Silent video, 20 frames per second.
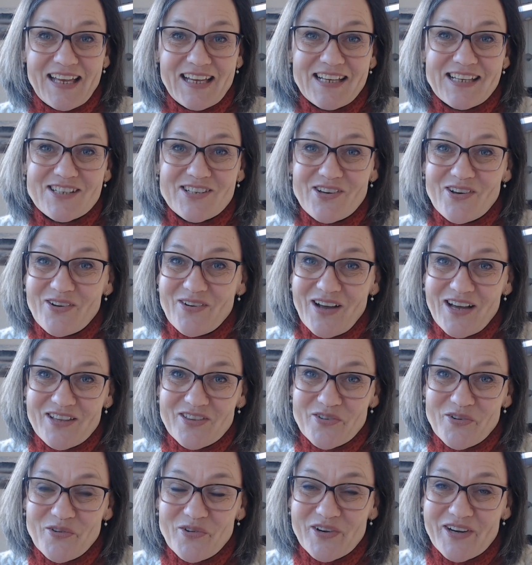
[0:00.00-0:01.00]
so I
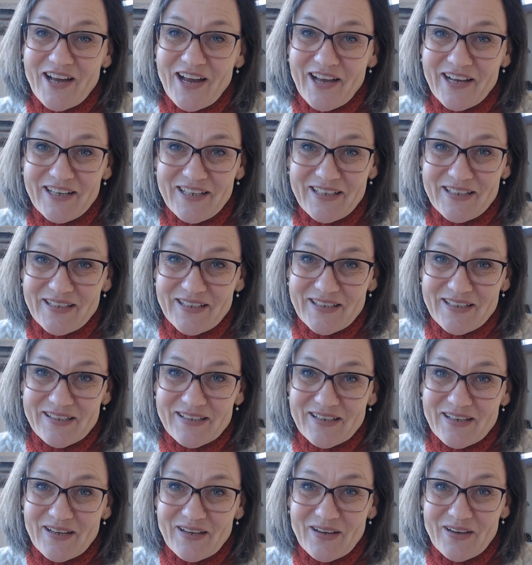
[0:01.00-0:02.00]
thought I needed
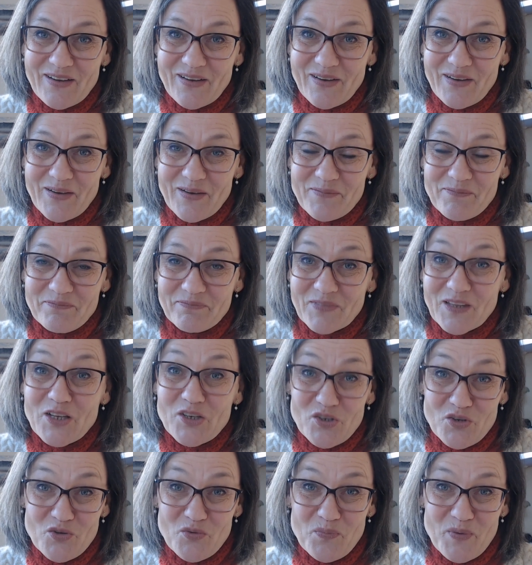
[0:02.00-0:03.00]
a
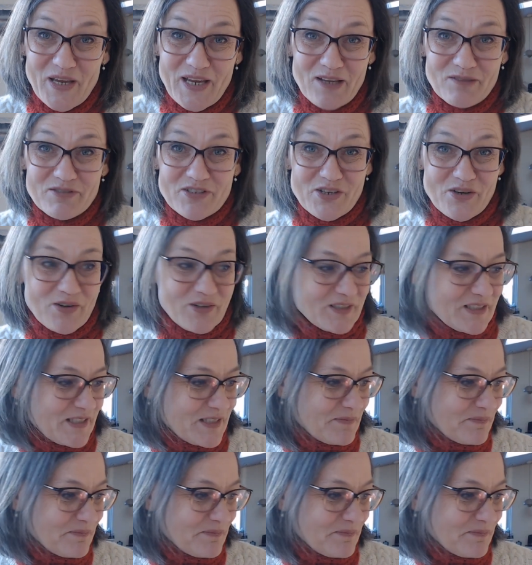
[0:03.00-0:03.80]
new pair of socks.